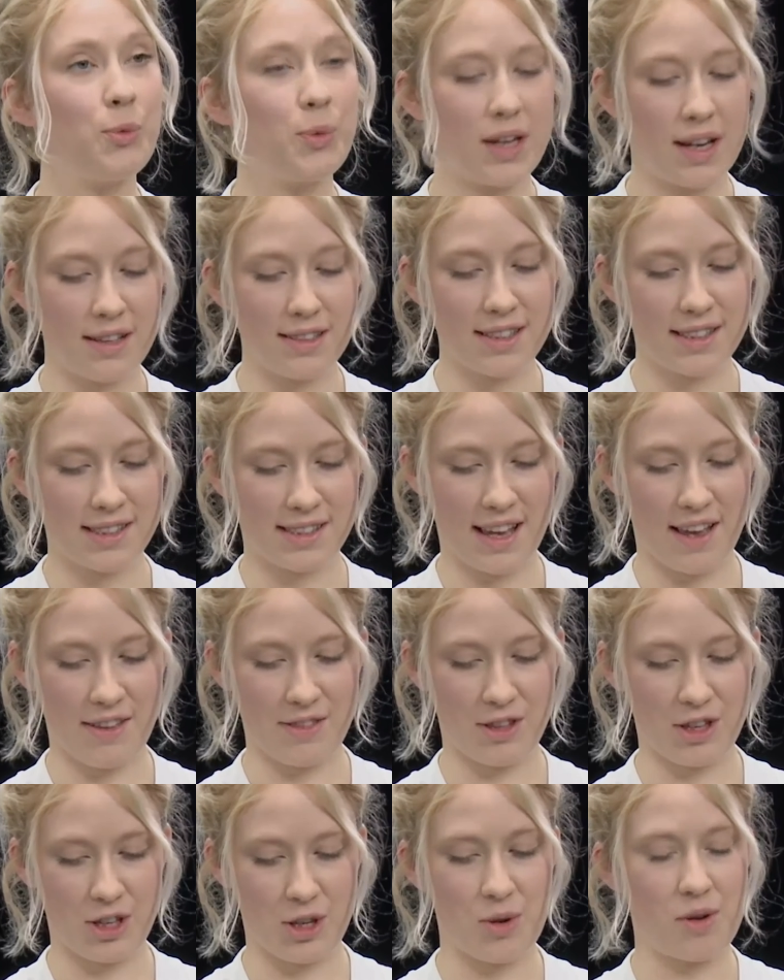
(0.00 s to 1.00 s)
we
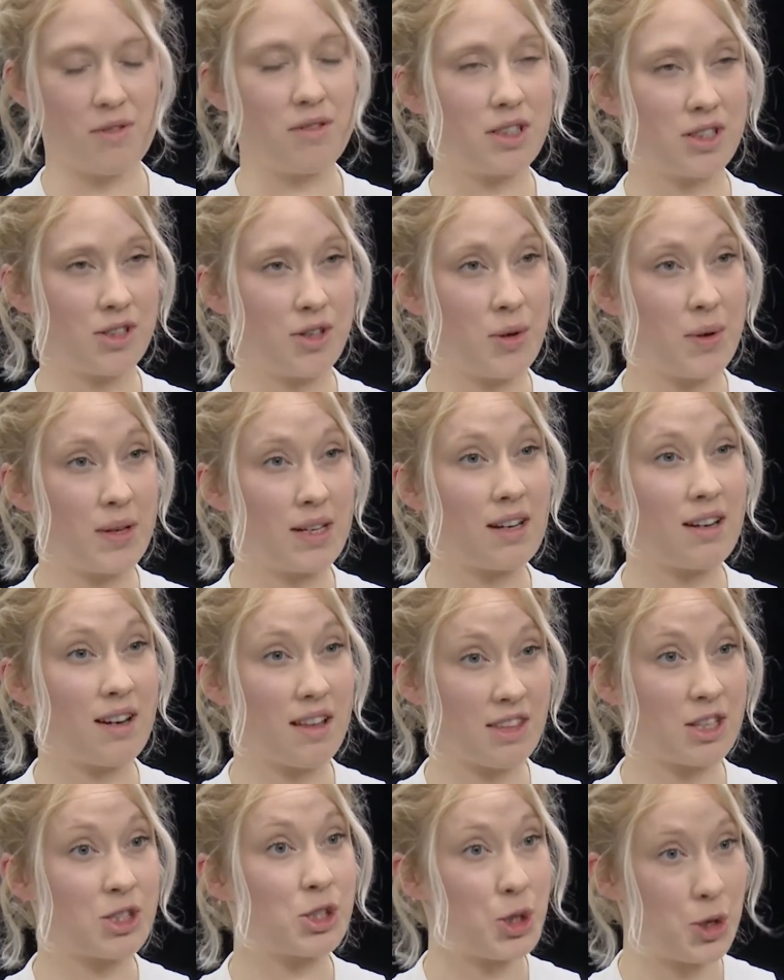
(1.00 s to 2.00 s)
understand that you're recruiting
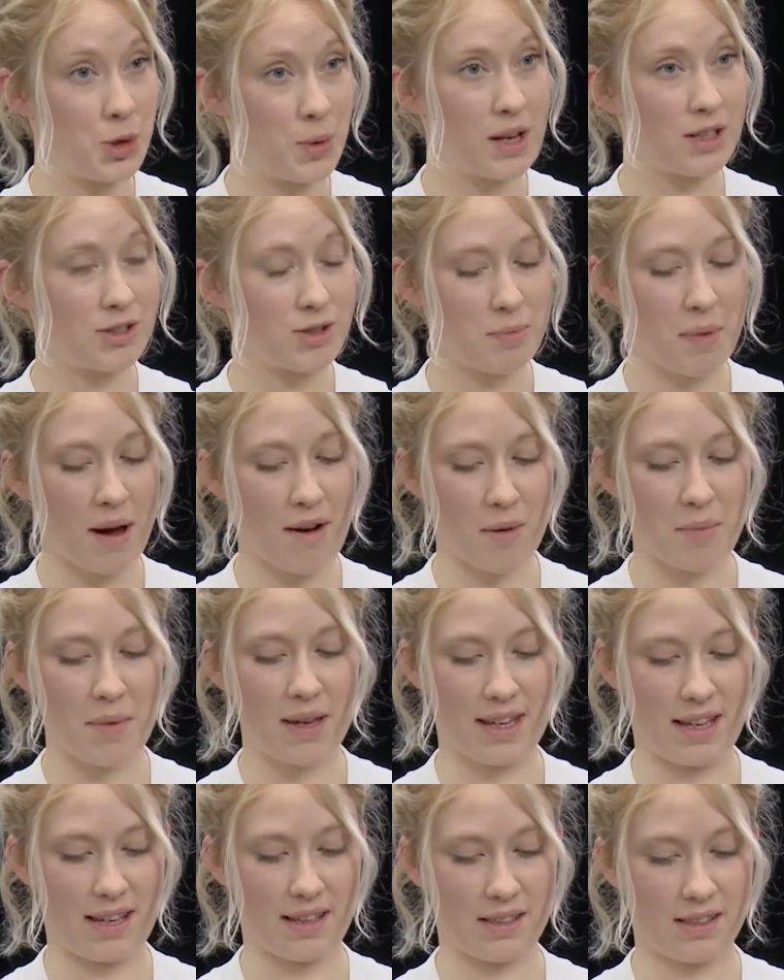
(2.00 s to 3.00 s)
another 200
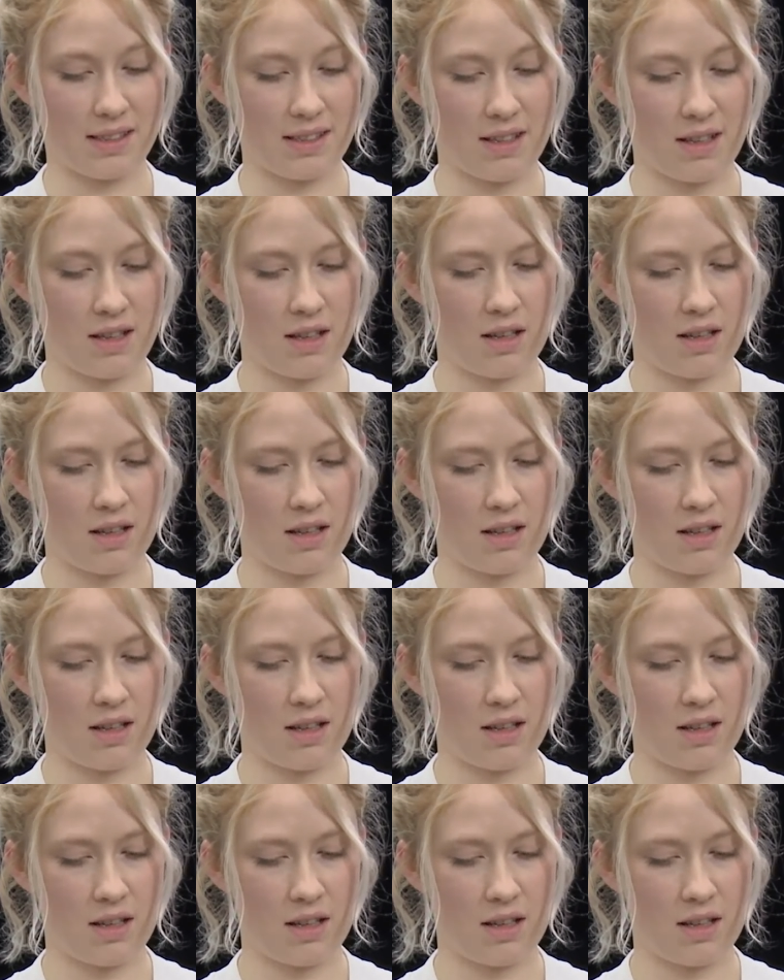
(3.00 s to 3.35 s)
paramedics.